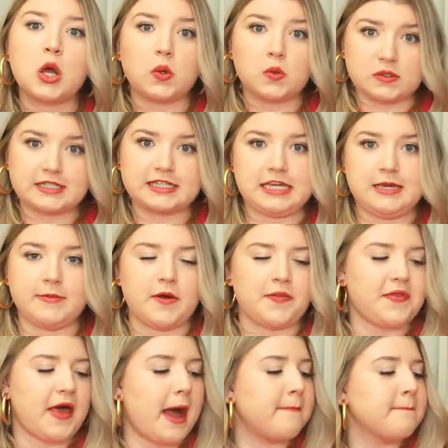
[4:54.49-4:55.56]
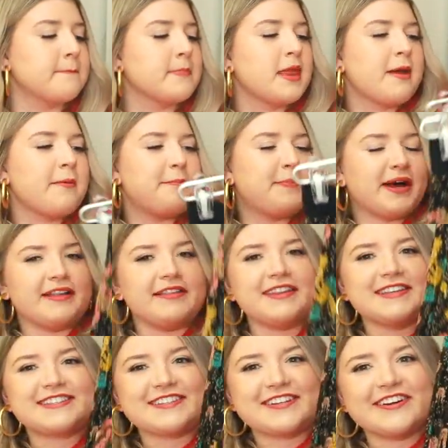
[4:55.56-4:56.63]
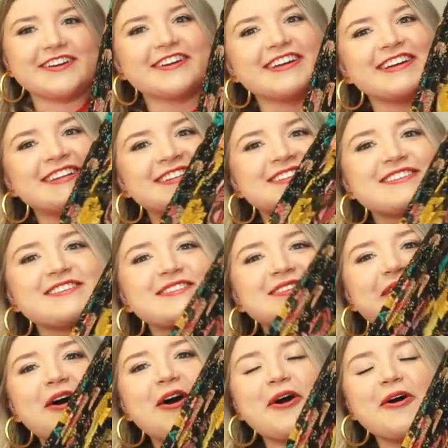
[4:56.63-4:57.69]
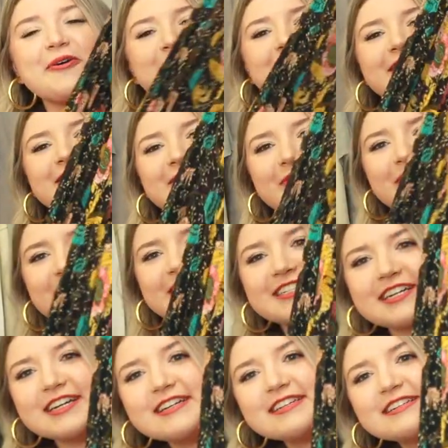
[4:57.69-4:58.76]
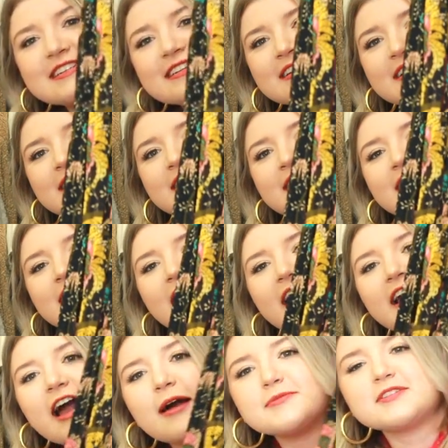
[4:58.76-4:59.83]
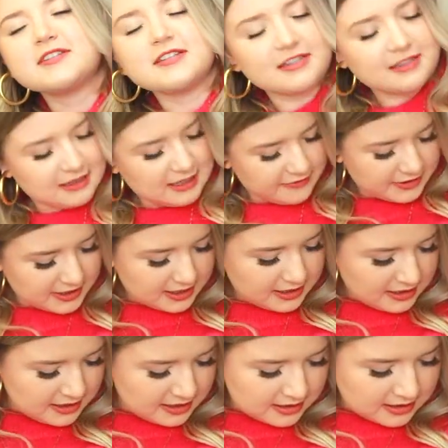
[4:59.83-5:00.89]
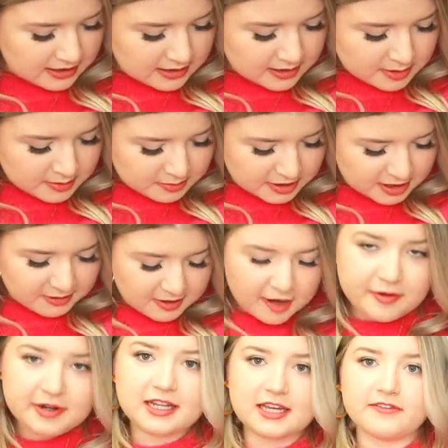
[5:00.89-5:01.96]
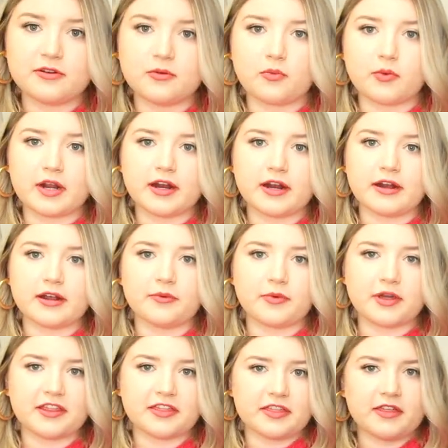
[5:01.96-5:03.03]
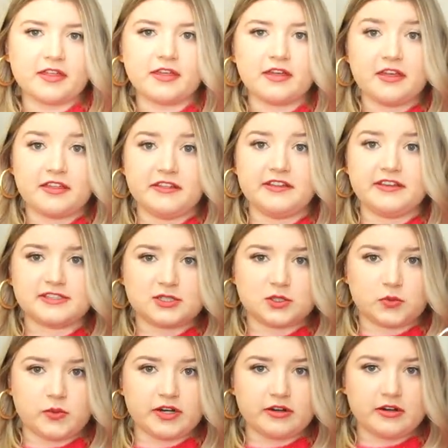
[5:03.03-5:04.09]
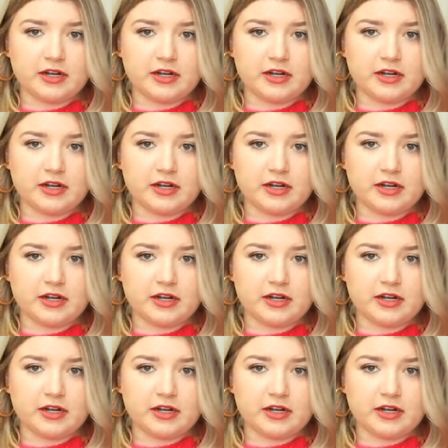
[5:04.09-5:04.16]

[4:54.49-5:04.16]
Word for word: we'll see about that. But this skirt is so gorgeous. I absolutely love it. Maybe I would even wear it with this sweater,